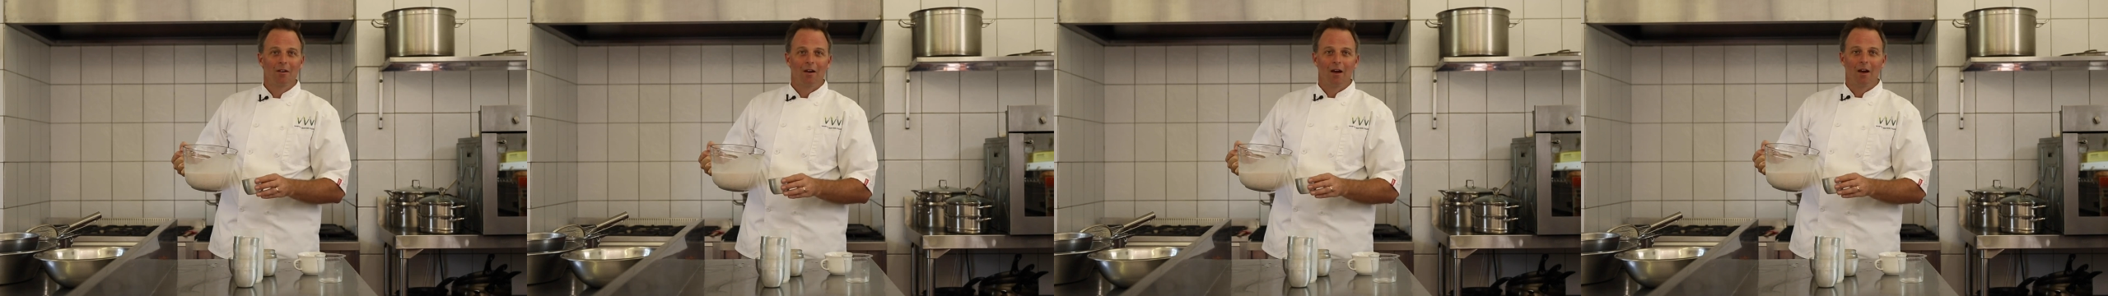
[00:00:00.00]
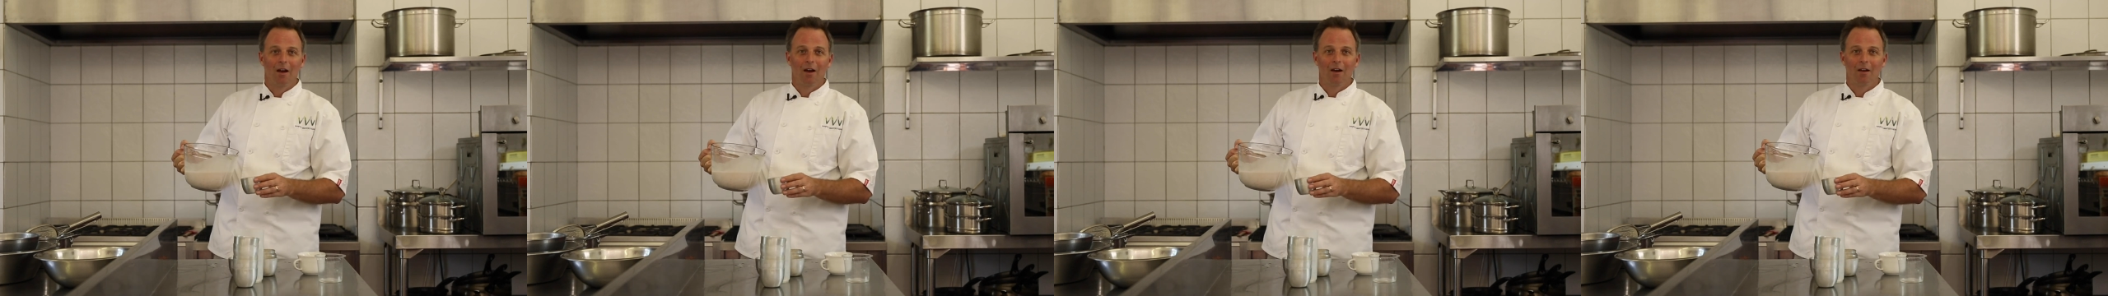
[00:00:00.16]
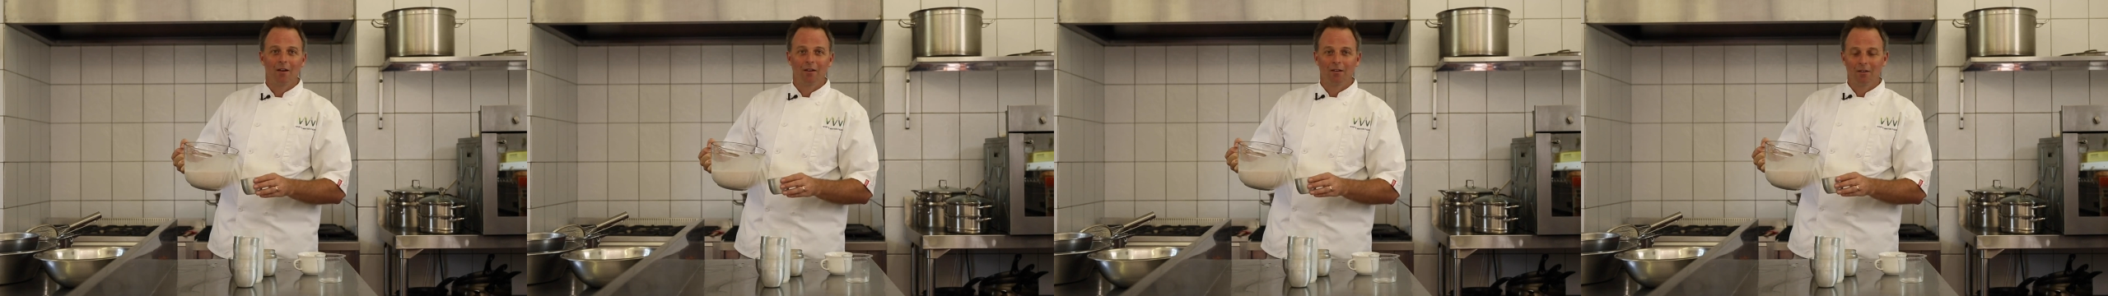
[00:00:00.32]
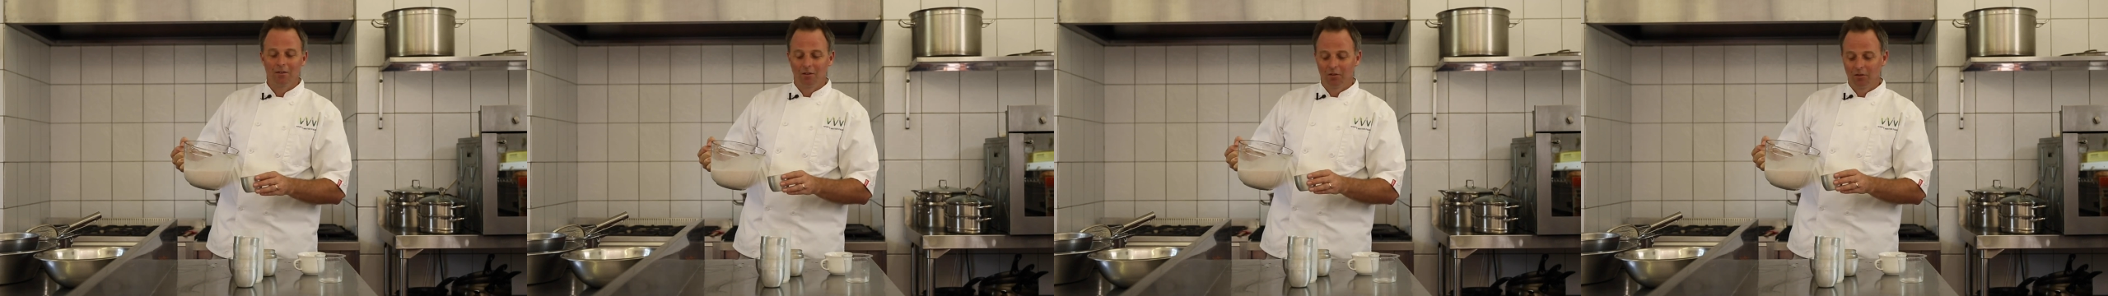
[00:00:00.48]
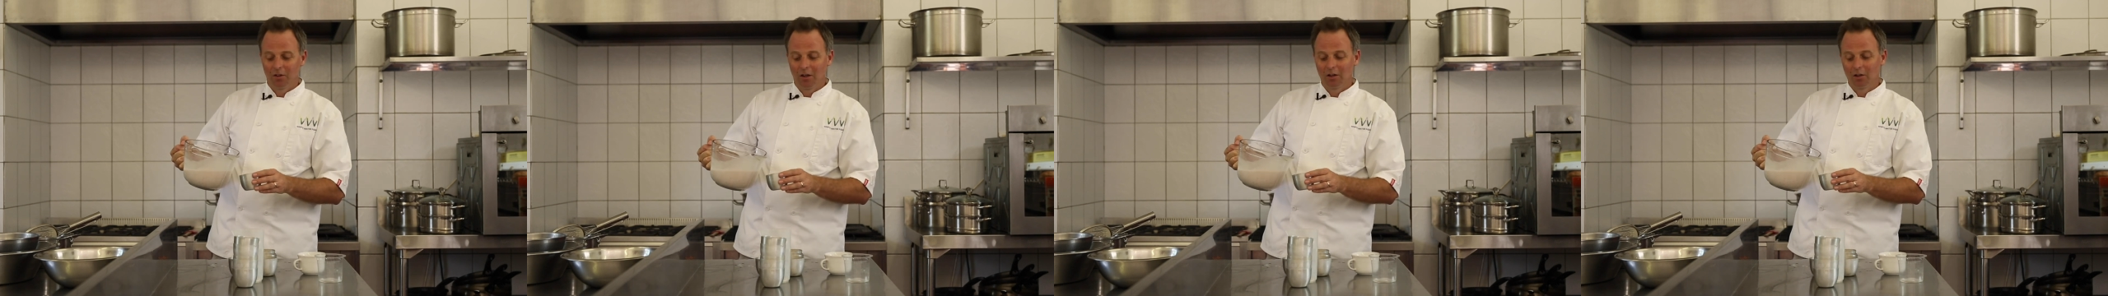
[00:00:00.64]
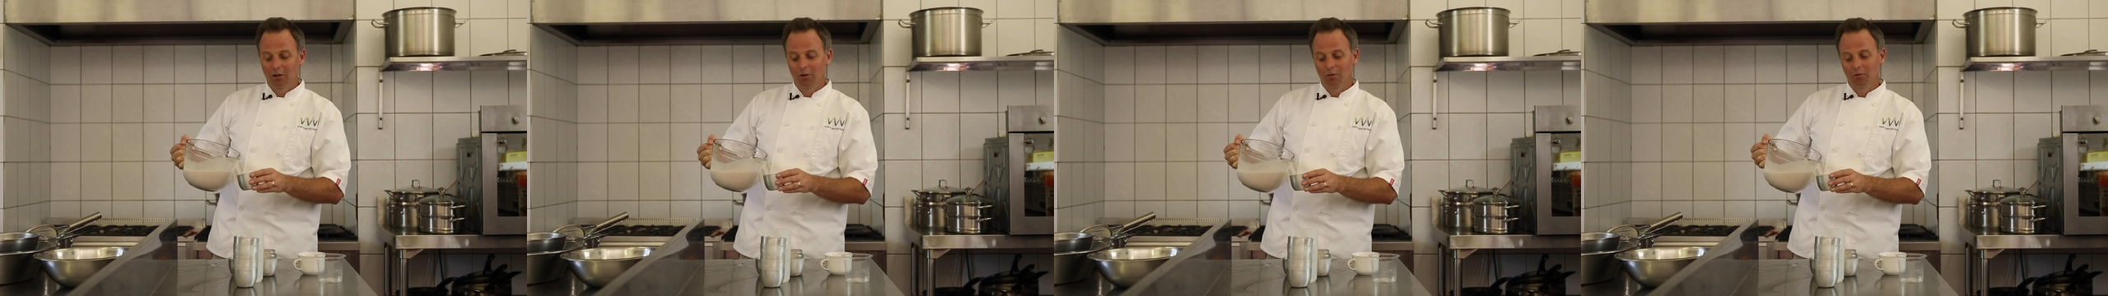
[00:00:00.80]
And
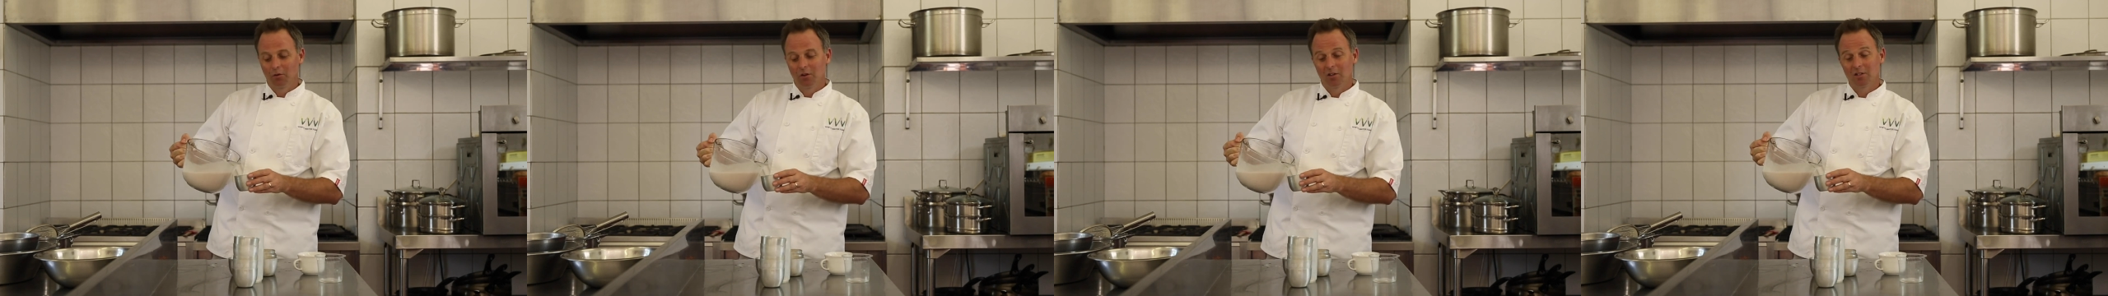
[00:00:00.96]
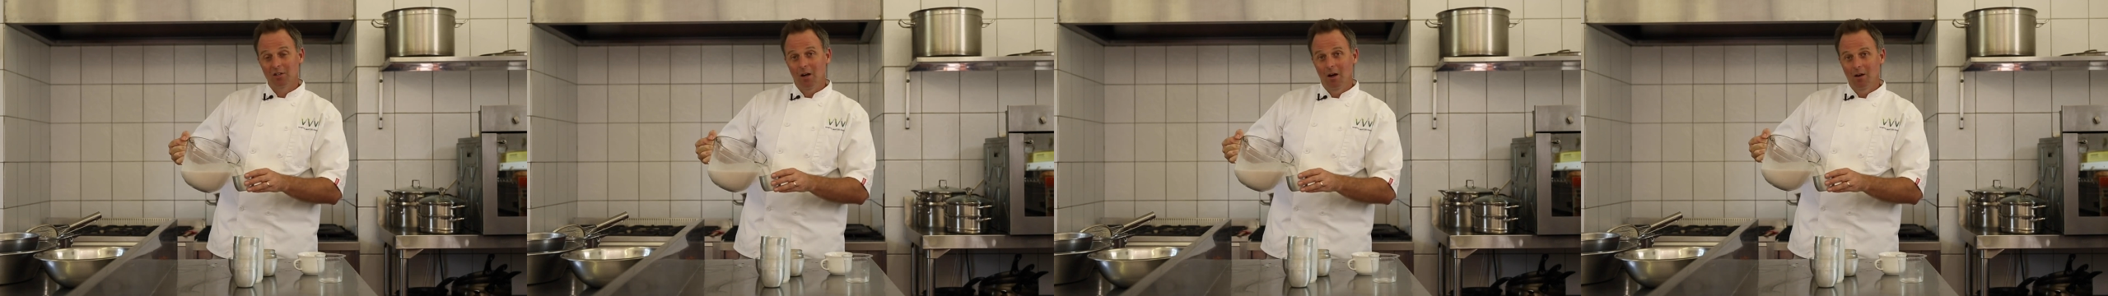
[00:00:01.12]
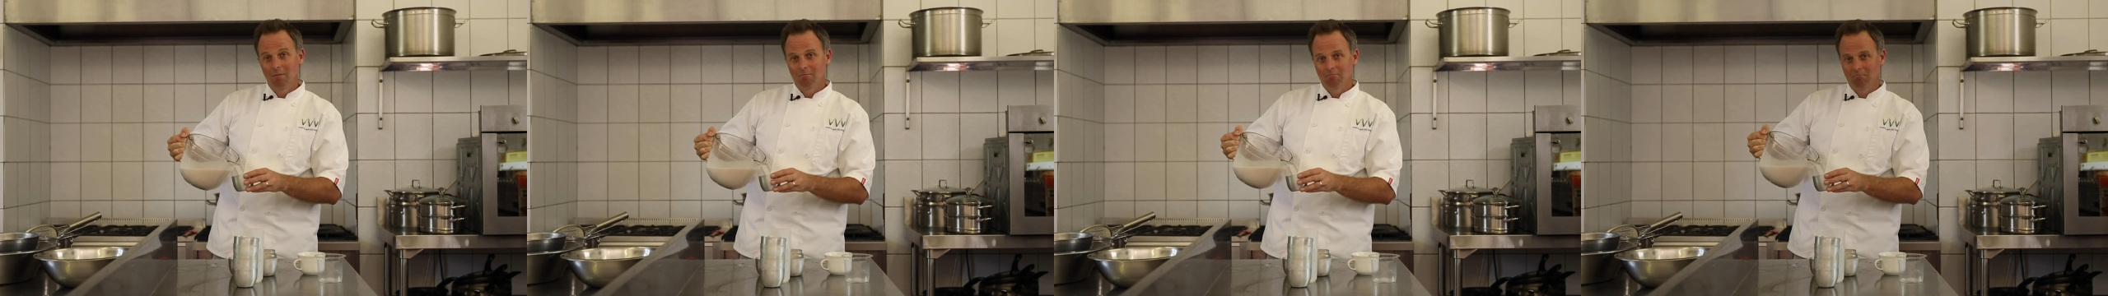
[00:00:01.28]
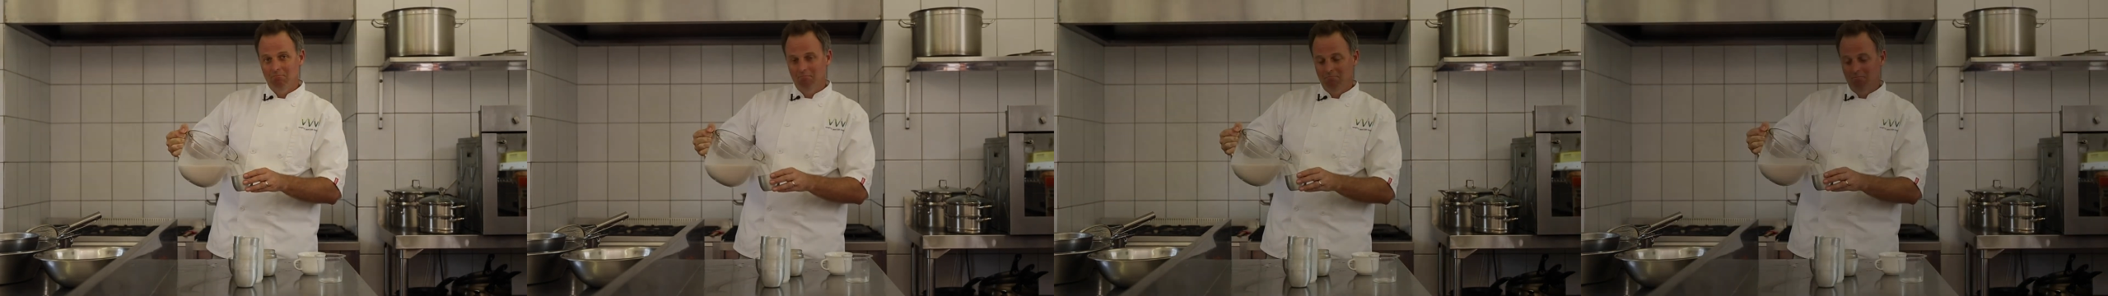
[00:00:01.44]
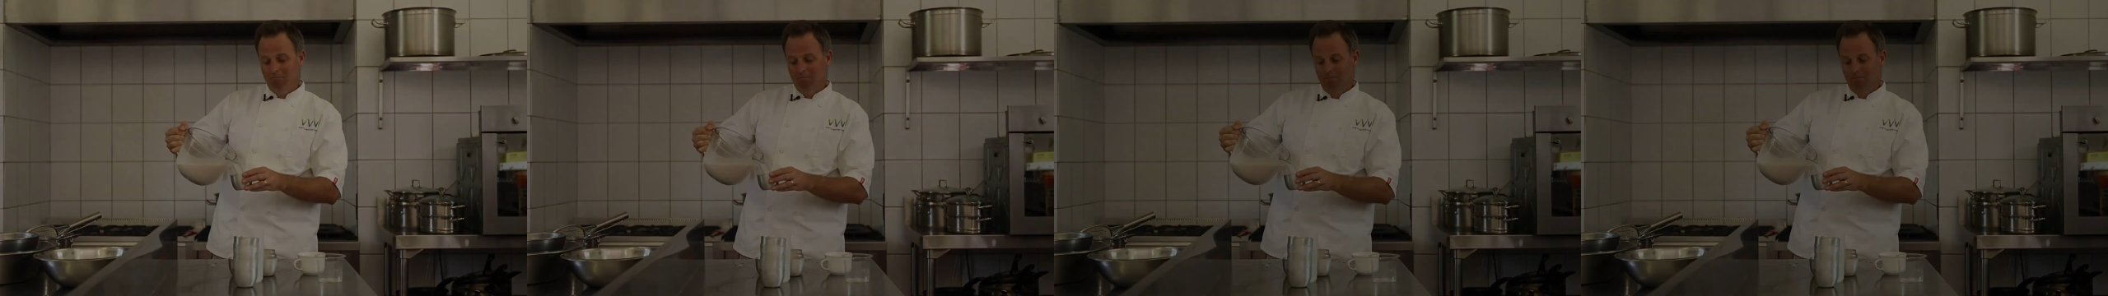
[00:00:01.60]
thank you for the time.